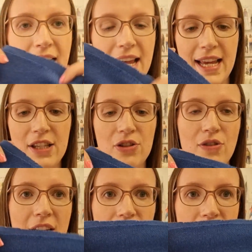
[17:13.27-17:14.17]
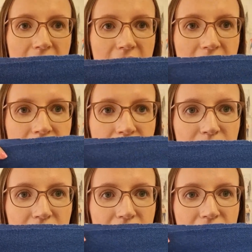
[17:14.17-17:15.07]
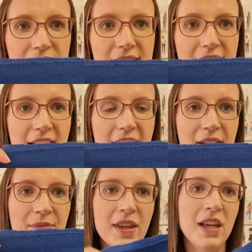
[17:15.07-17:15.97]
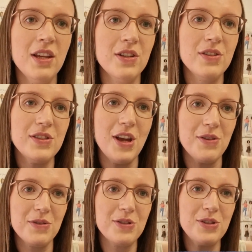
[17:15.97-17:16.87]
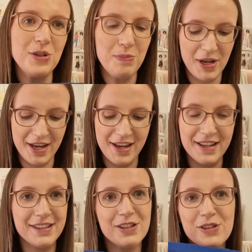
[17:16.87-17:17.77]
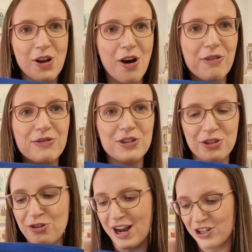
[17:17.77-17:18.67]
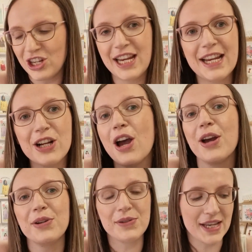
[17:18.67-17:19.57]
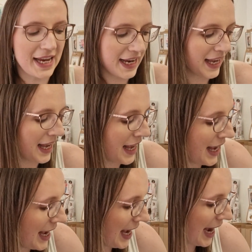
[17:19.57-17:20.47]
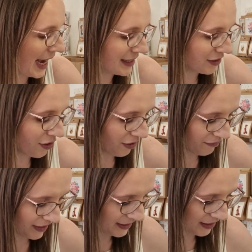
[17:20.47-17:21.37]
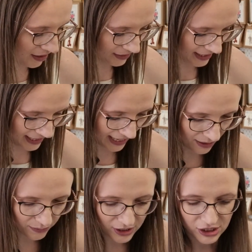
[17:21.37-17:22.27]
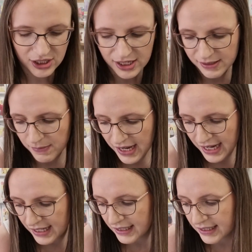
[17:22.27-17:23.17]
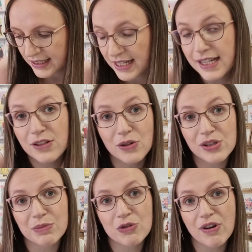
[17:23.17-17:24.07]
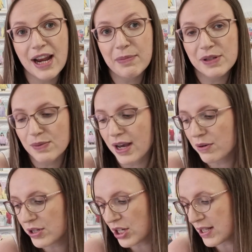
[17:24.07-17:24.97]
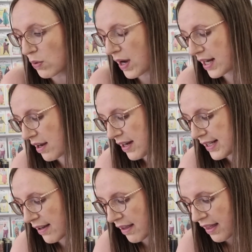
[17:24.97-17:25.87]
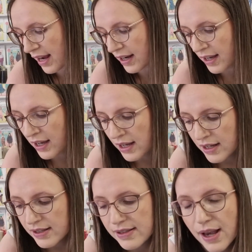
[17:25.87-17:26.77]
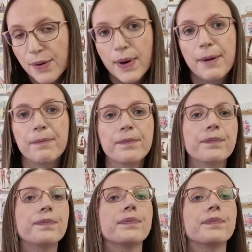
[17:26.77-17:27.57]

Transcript: it is stretchy, which you can see there. So super soft, stretchy, cosy. It has got viscose in it, which does mean that it's got some drape as well, which is quite nice, I think. So let